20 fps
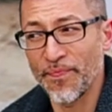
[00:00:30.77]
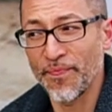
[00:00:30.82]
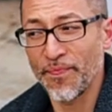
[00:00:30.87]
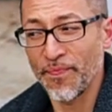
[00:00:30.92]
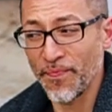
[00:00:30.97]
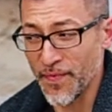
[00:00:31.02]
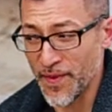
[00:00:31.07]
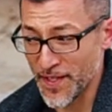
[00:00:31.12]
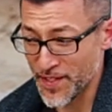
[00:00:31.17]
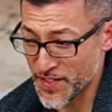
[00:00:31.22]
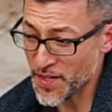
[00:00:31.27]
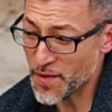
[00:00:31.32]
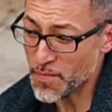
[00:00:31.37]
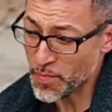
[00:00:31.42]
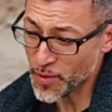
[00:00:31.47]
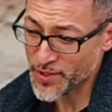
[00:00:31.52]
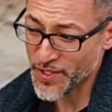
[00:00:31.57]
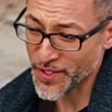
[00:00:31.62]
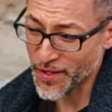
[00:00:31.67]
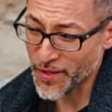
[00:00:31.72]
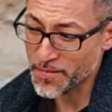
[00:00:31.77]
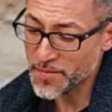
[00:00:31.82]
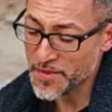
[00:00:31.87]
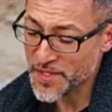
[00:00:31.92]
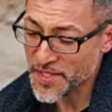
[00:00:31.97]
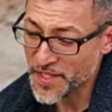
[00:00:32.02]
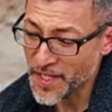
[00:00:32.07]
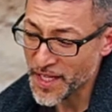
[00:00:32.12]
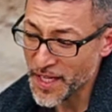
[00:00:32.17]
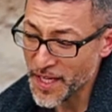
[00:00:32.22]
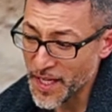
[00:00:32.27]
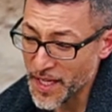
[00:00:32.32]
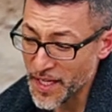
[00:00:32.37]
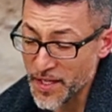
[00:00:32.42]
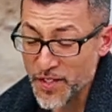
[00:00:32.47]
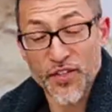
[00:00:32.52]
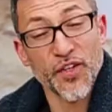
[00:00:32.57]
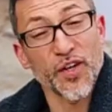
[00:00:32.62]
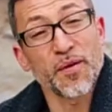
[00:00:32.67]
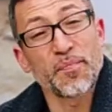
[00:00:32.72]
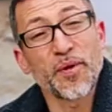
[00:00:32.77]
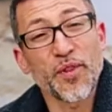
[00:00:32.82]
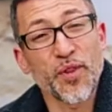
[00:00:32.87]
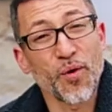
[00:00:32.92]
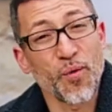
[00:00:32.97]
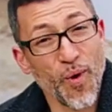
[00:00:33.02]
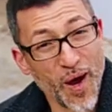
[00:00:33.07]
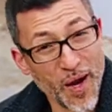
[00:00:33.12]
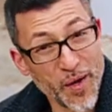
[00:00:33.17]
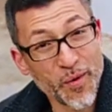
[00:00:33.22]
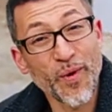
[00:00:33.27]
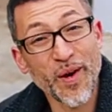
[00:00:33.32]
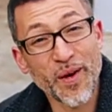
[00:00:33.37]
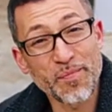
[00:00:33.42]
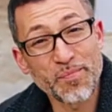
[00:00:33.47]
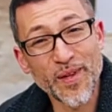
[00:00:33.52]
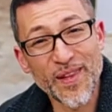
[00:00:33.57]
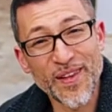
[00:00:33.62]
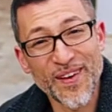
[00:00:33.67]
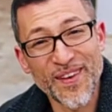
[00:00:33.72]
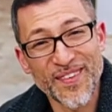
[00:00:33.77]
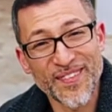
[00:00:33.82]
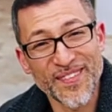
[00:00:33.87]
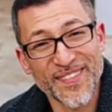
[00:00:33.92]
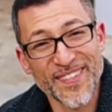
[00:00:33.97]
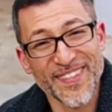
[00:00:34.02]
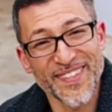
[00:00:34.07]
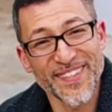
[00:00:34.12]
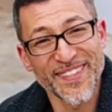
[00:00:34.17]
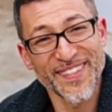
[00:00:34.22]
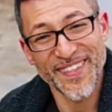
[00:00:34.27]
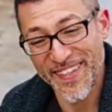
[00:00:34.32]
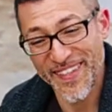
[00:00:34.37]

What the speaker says: In simple terms, it's going to put the water where it belongs,